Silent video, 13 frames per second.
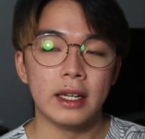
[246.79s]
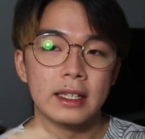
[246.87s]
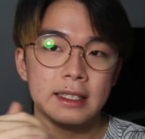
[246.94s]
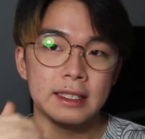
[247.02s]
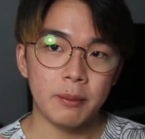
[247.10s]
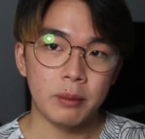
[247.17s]

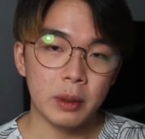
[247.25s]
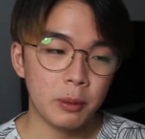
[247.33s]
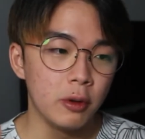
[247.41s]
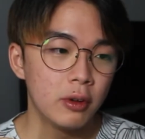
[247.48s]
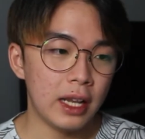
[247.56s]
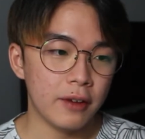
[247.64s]

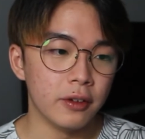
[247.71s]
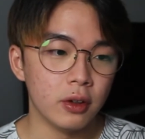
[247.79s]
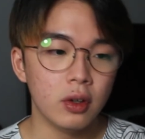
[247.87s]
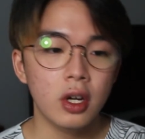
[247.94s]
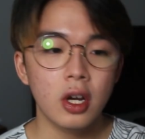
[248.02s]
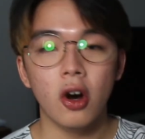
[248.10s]
acceptable
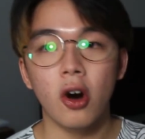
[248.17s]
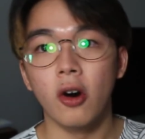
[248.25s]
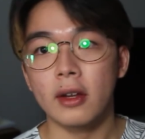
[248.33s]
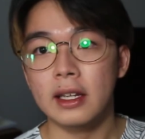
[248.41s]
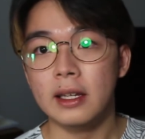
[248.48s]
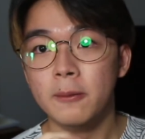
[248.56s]
level
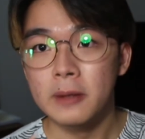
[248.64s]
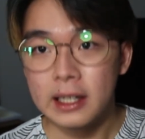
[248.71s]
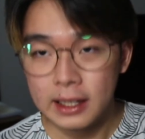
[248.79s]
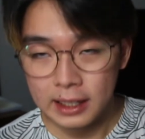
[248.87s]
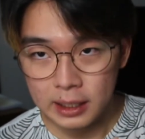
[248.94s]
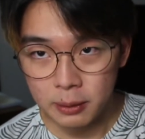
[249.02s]
or
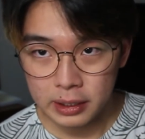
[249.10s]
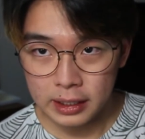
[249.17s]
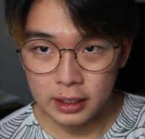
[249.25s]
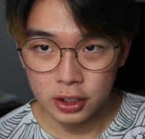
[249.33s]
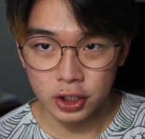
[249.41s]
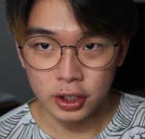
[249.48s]
eliminate
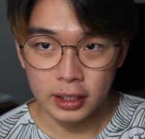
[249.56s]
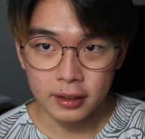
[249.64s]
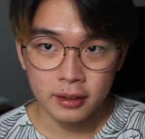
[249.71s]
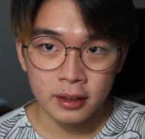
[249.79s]
the threat,